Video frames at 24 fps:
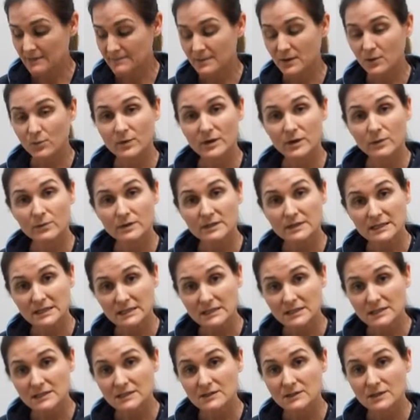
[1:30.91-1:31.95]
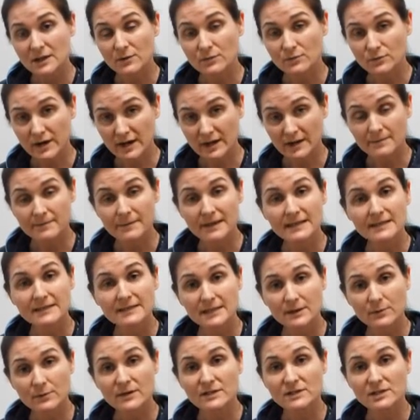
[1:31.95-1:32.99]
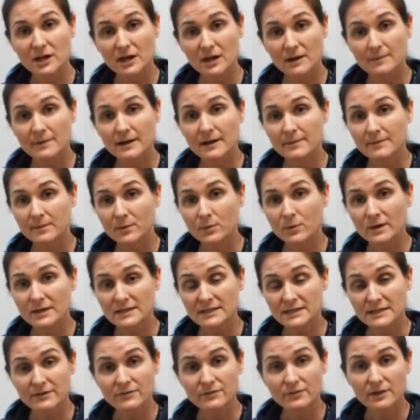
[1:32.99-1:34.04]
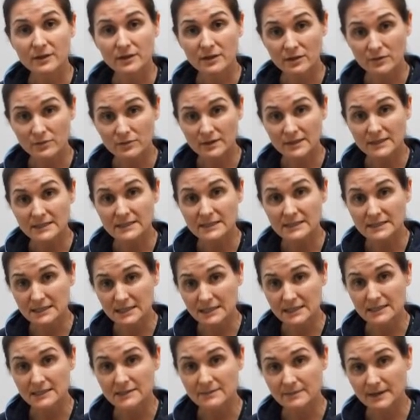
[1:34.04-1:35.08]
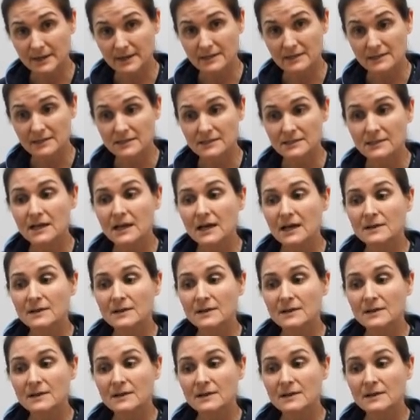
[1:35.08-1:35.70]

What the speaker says: we would need to and recommend that we top up once every 3 to 6 months,